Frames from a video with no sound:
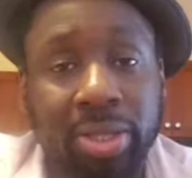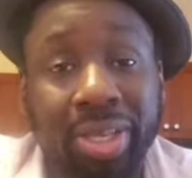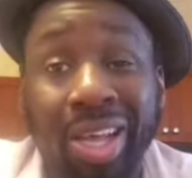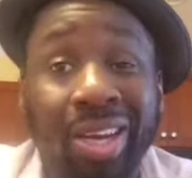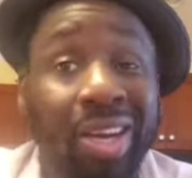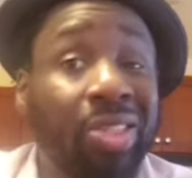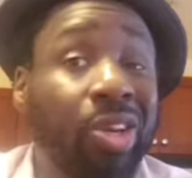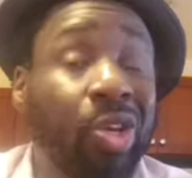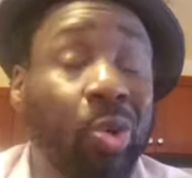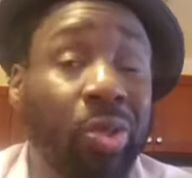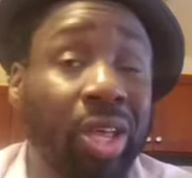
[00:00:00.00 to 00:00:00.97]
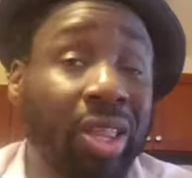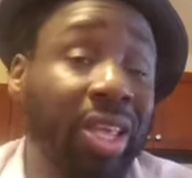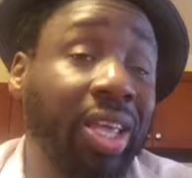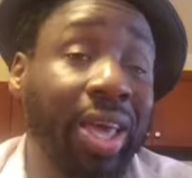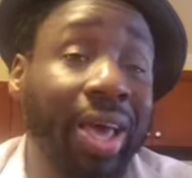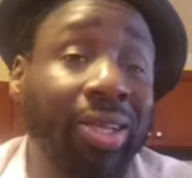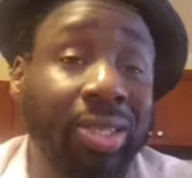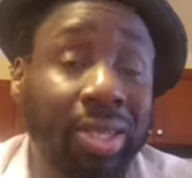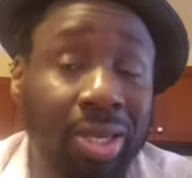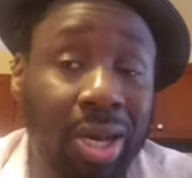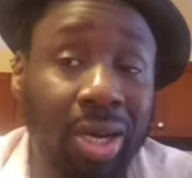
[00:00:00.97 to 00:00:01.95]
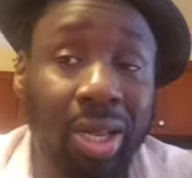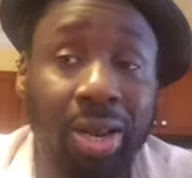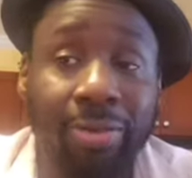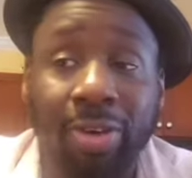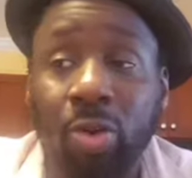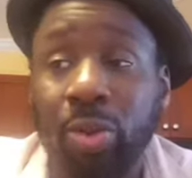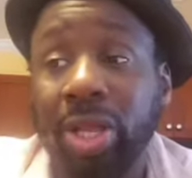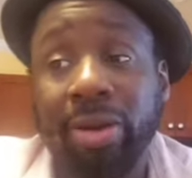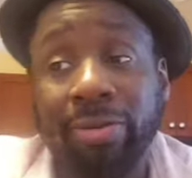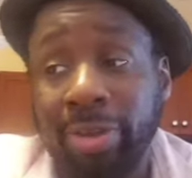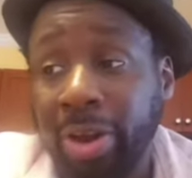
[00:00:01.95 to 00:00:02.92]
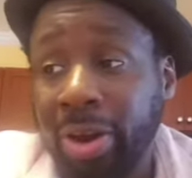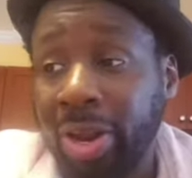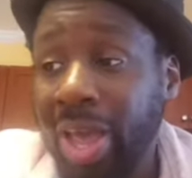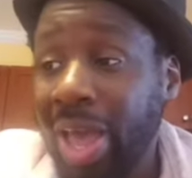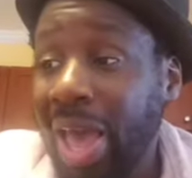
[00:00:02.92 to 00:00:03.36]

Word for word: It had nothing to do with anything he actually done. And it felt really unfair.